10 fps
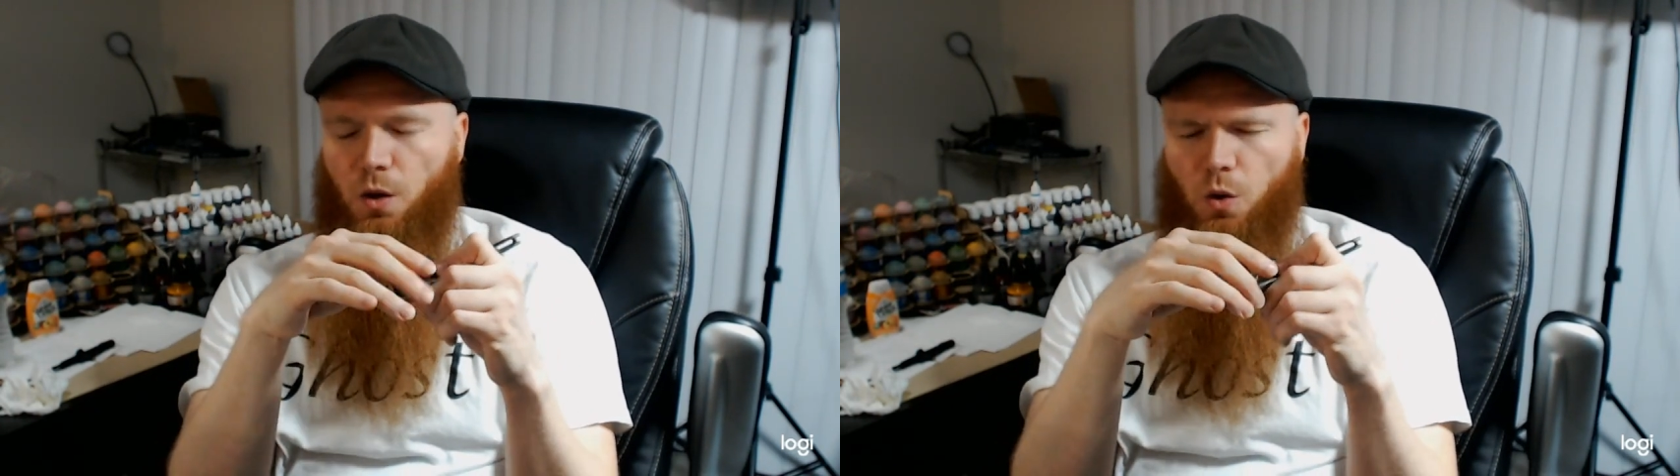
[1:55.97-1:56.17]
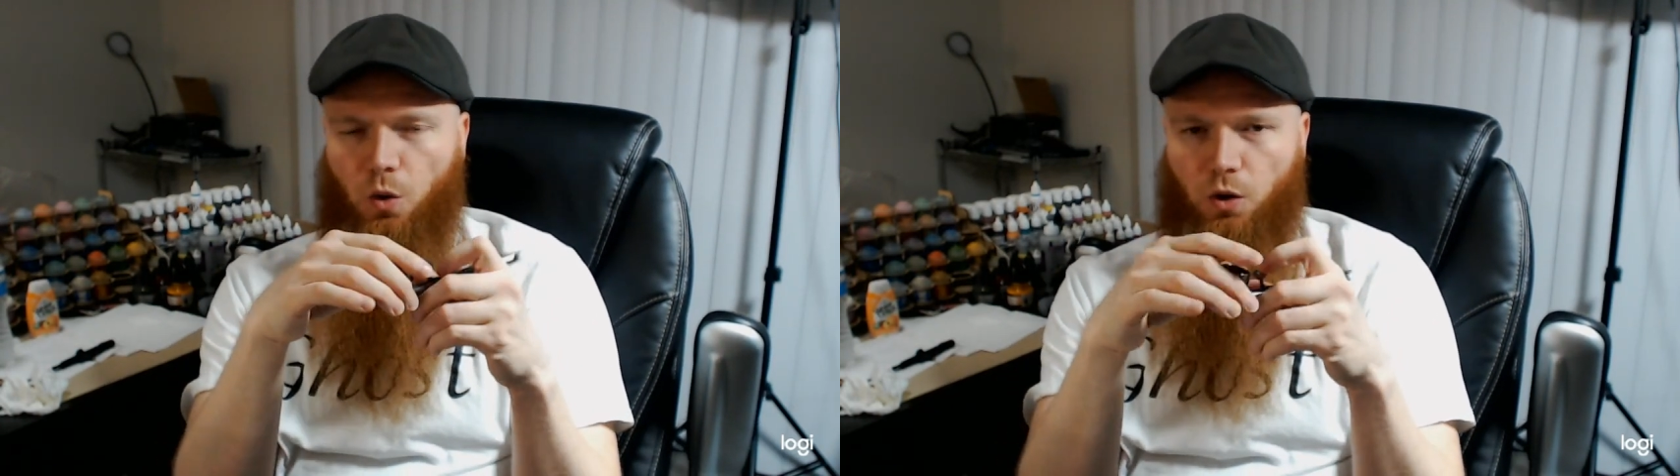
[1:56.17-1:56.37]

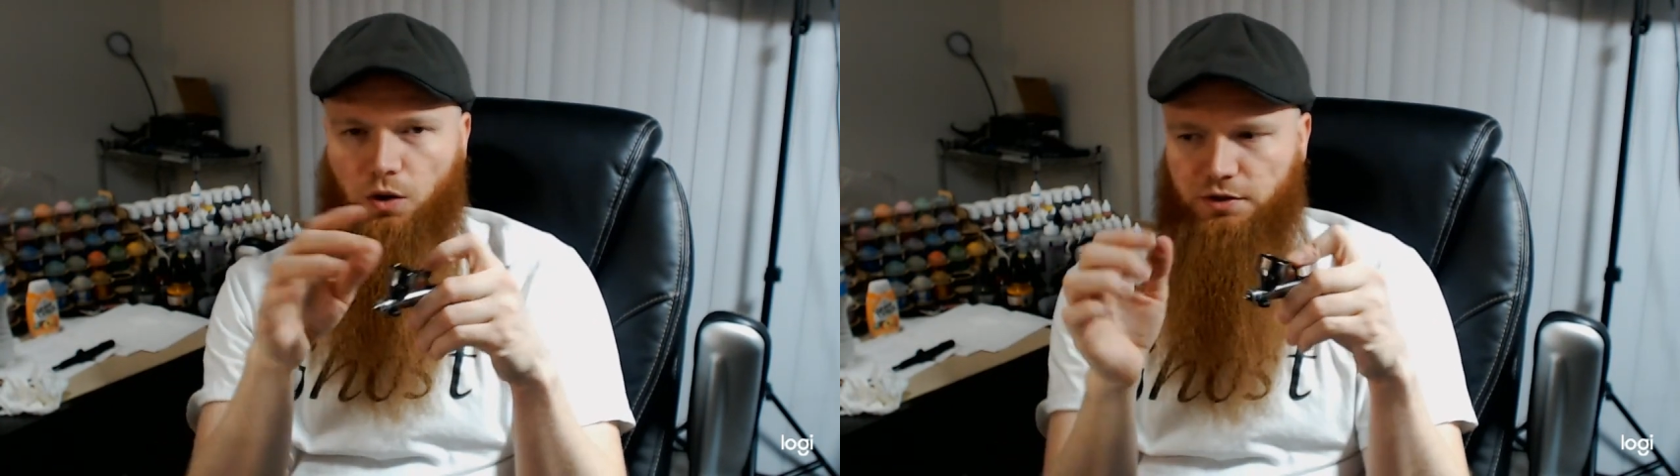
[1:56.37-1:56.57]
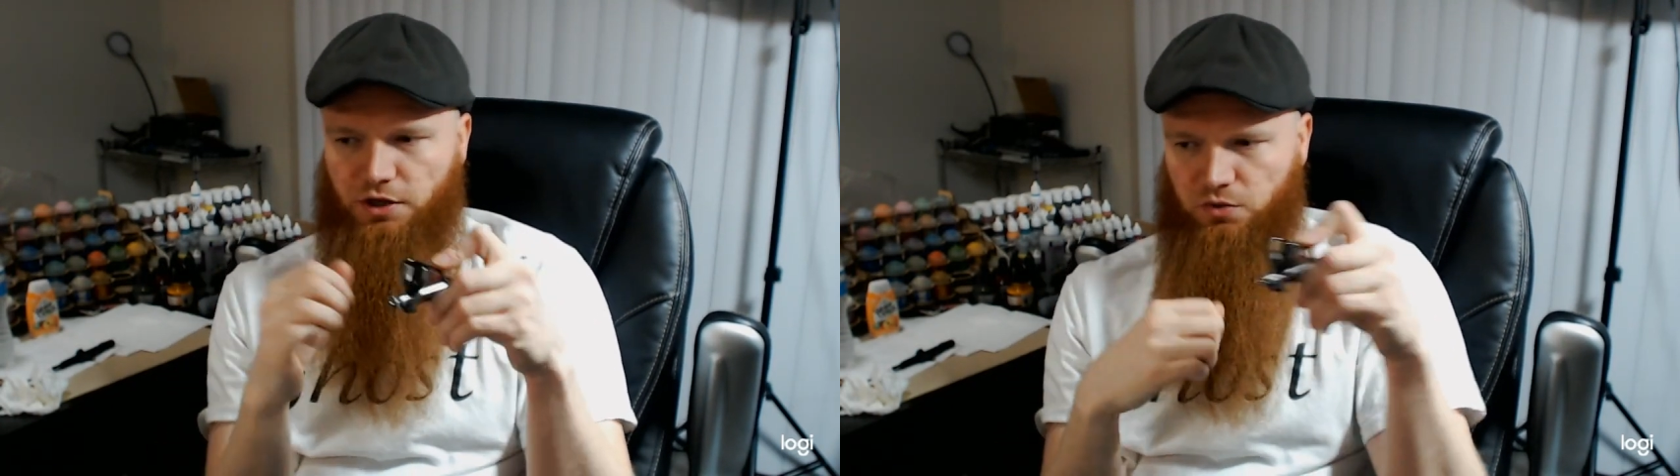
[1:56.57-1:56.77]
or
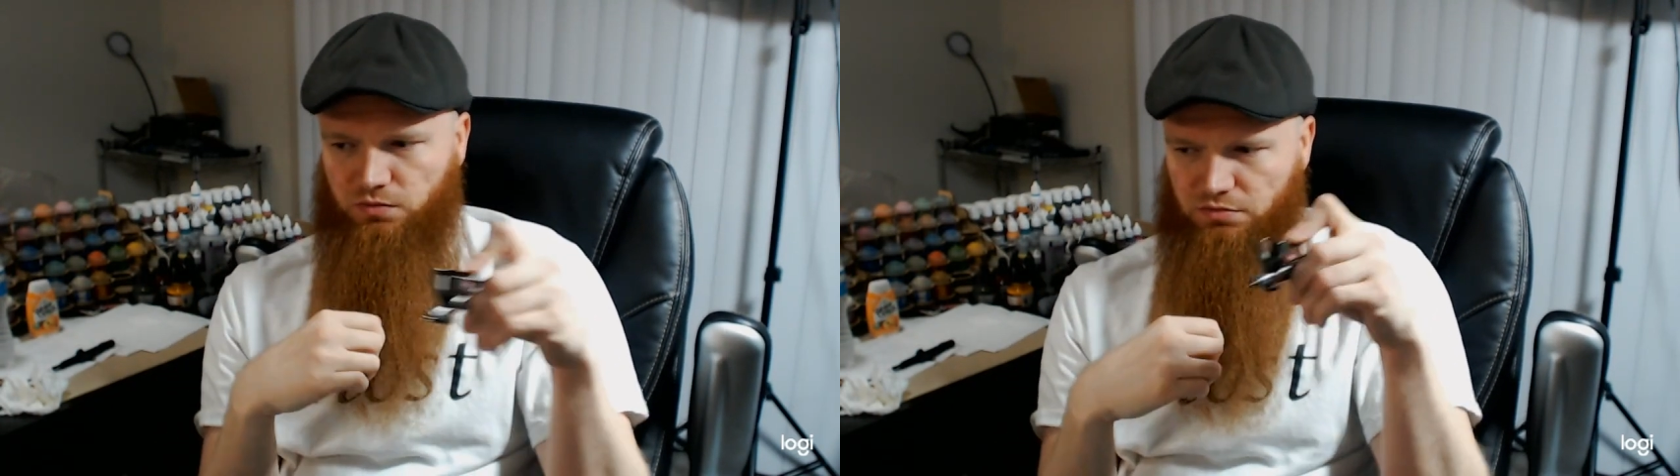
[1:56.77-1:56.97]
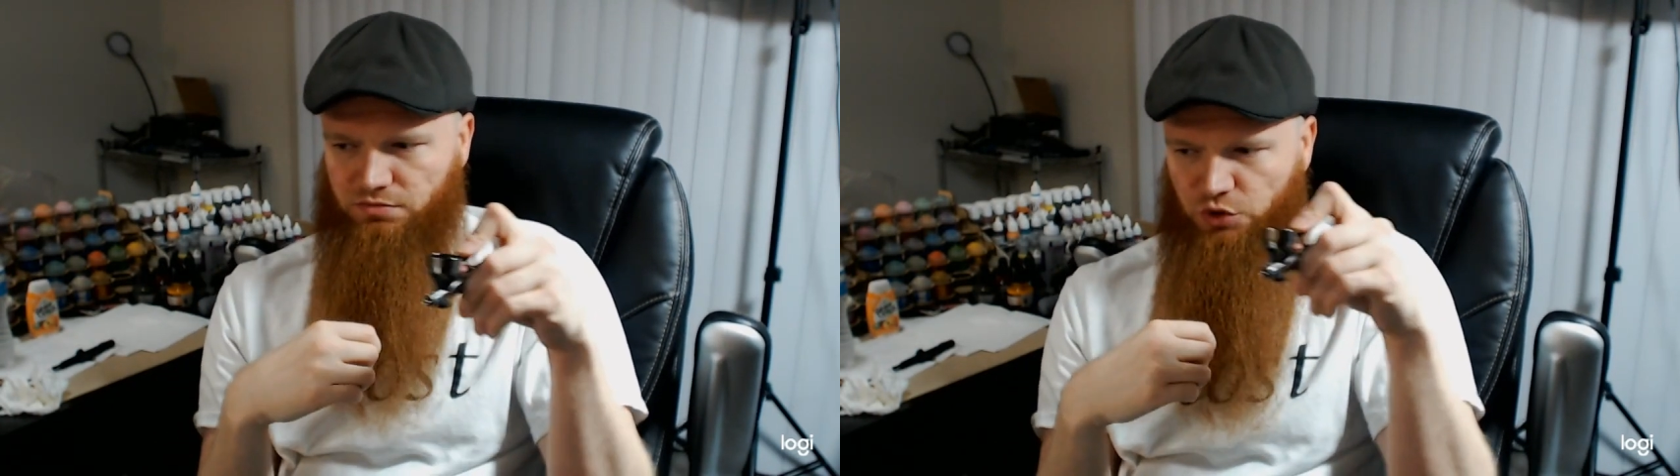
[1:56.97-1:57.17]
don't
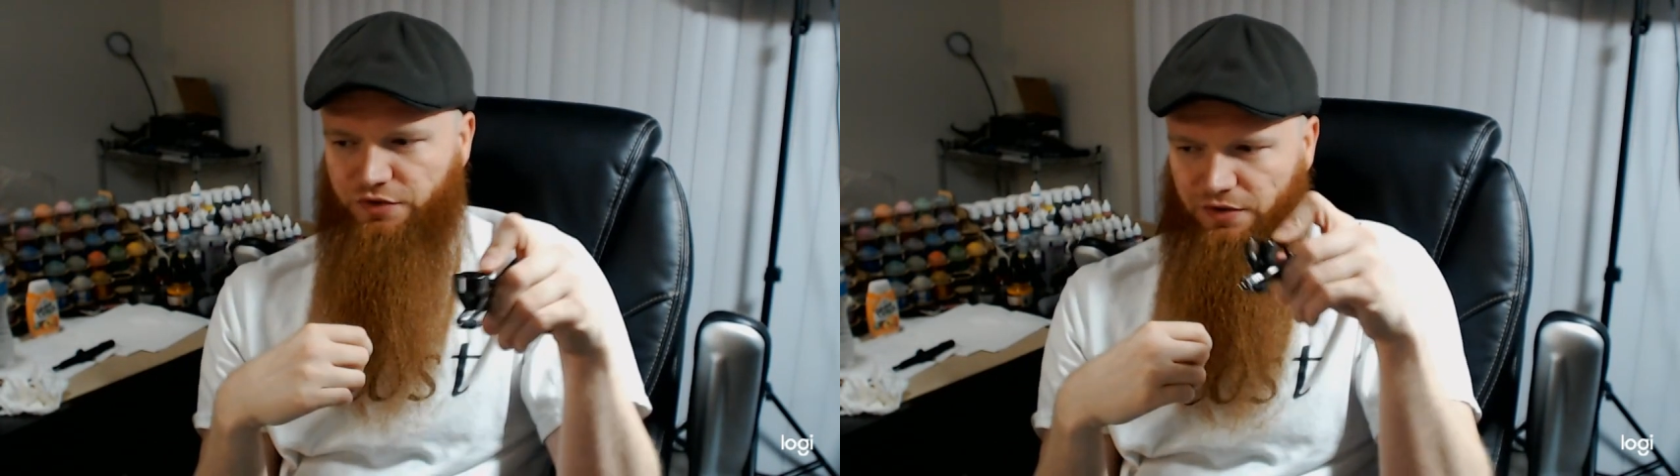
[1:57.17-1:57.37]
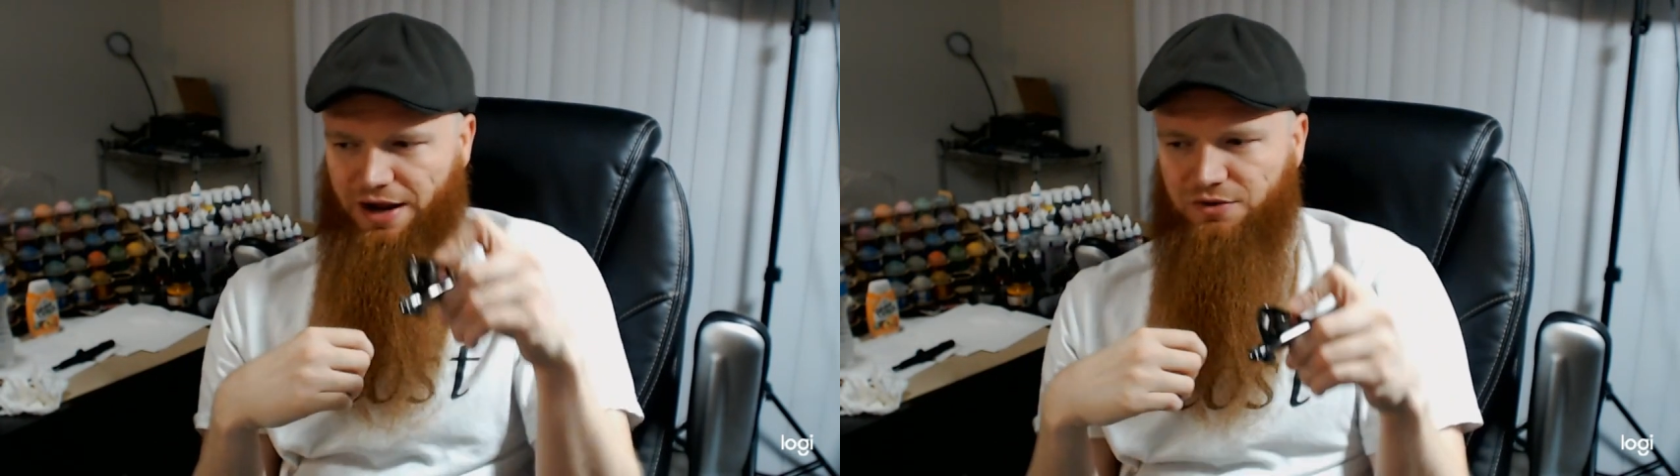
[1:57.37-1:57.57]
move it
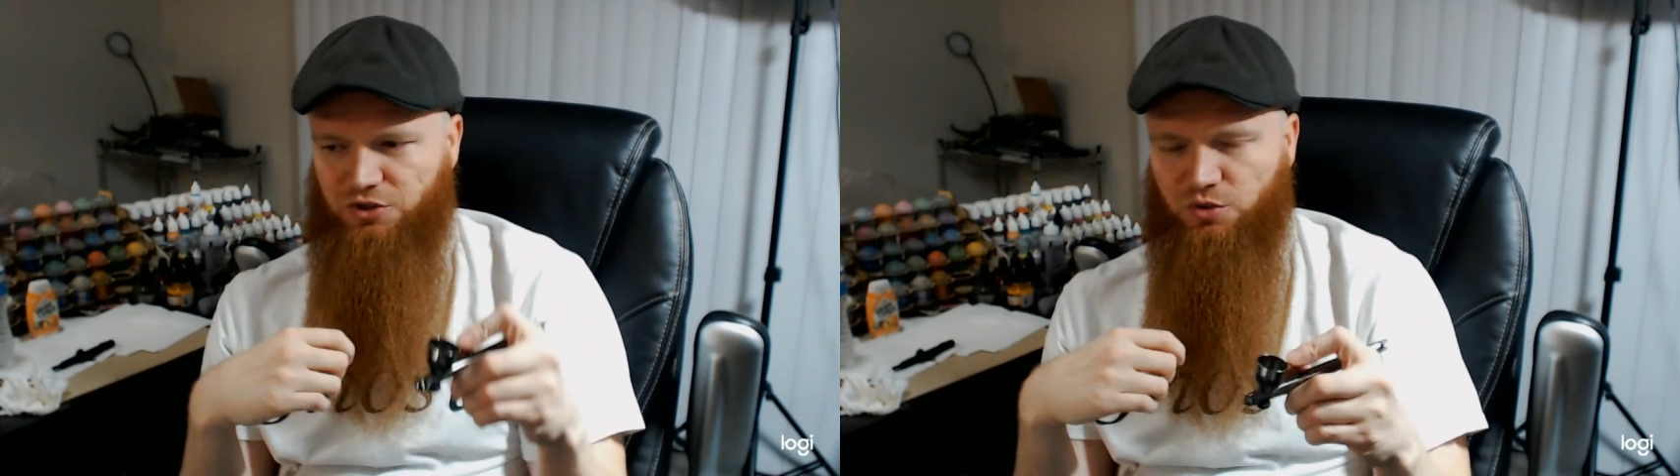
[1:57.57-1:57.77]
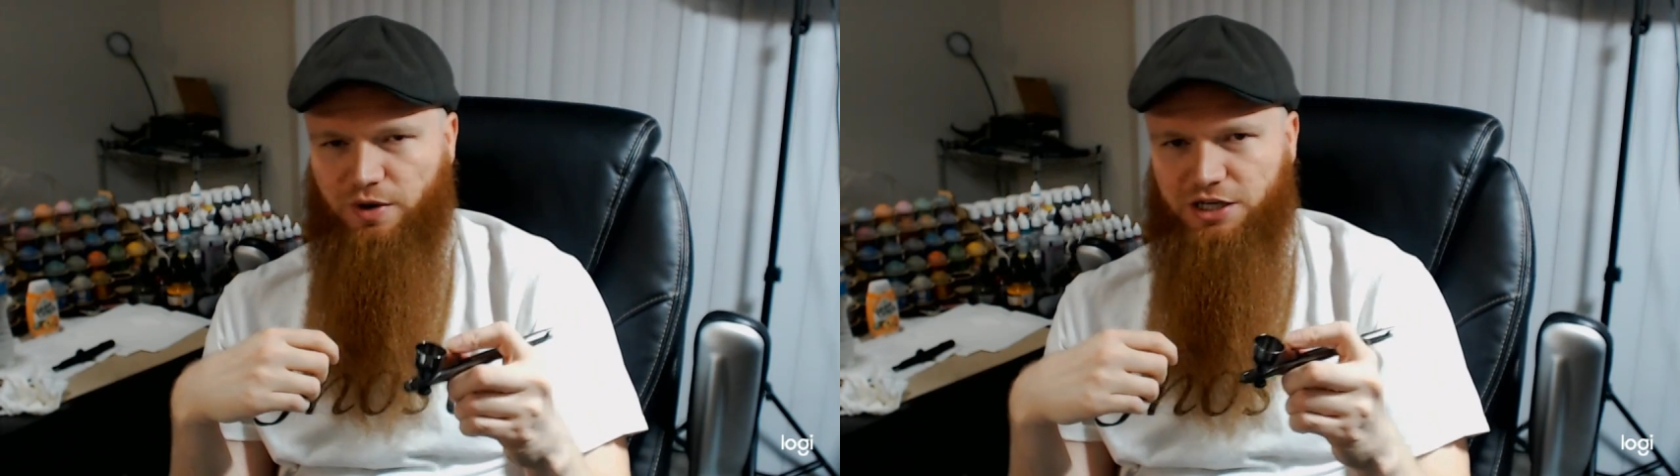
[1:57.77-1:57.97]
around too much.